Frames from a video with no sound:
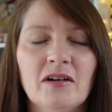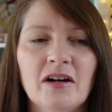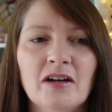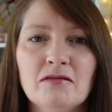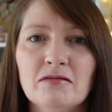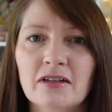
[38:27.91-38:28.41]

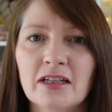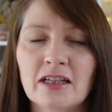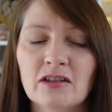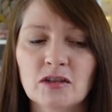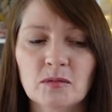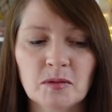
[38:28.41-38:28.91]
hopefully
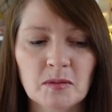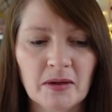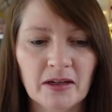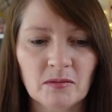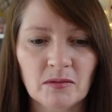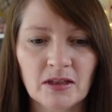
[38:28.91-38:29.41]
I shall be
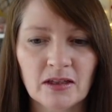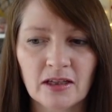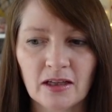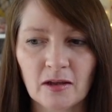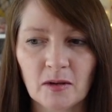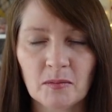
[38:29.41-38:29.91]
back with
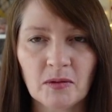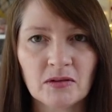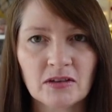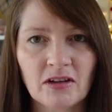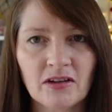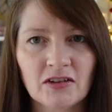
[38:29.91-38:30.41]
another
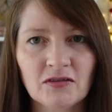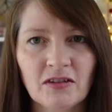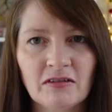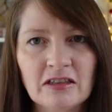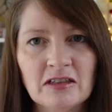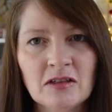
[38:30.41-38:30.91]
podcast
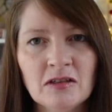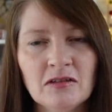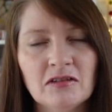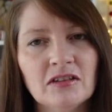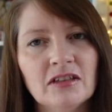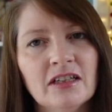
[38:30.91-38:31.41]
very
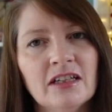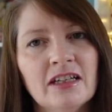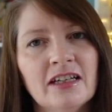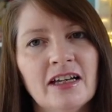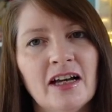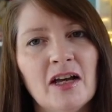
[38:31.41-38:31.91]
soon.
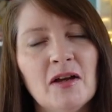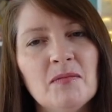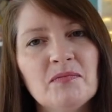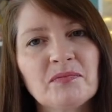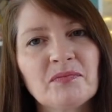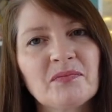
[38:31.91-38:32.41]

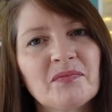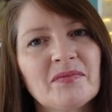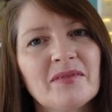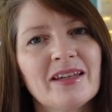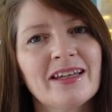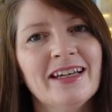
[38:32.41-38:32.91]

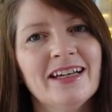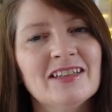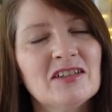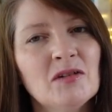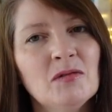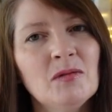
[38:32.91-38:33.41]

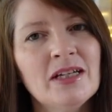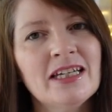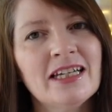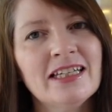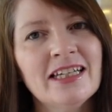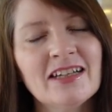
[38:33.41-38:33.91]
Until
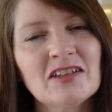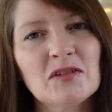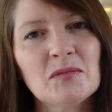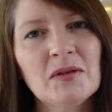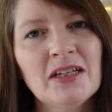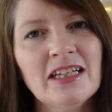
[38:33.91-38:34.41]
we next
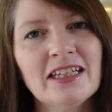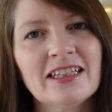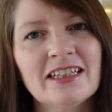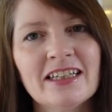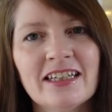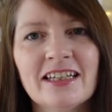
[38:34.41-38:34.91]

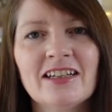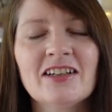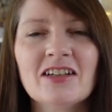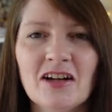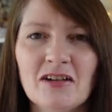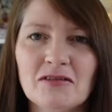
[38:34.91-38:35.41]
speak,
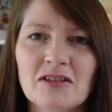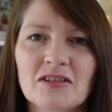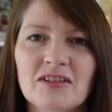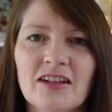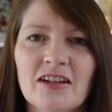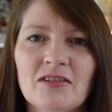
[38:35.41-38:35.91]
look after
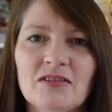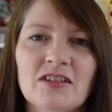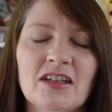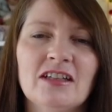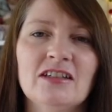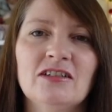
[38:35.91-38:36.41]

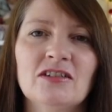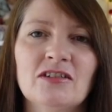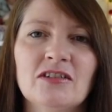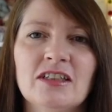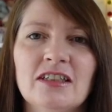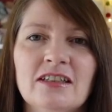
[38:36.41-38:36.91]
yourselves and
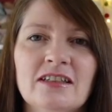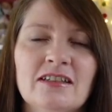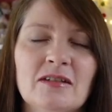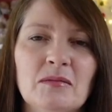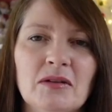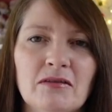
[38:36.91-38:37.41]
enjoy
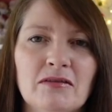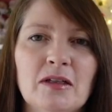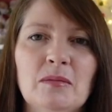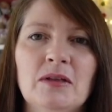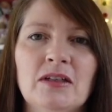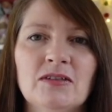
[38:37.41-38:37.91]
some
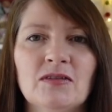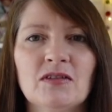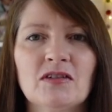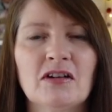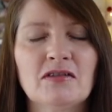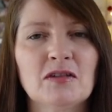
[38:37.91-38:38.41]
lovely, peaceful
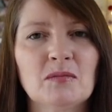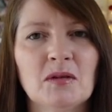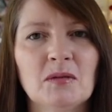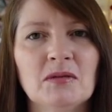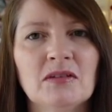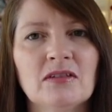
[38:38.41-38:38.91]
crafting
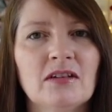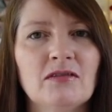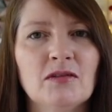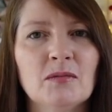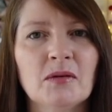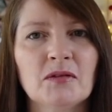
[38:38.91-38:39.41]
moments
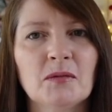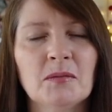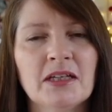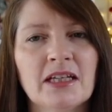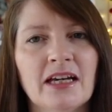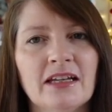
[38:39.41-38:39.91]
if you
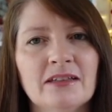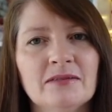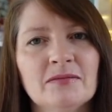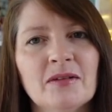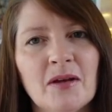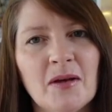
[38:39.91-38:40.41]
possibly can.
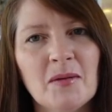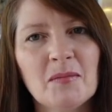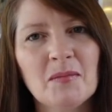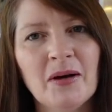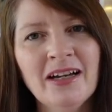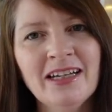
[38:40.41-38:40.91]

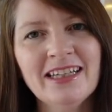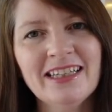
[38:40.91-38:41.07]
Bye!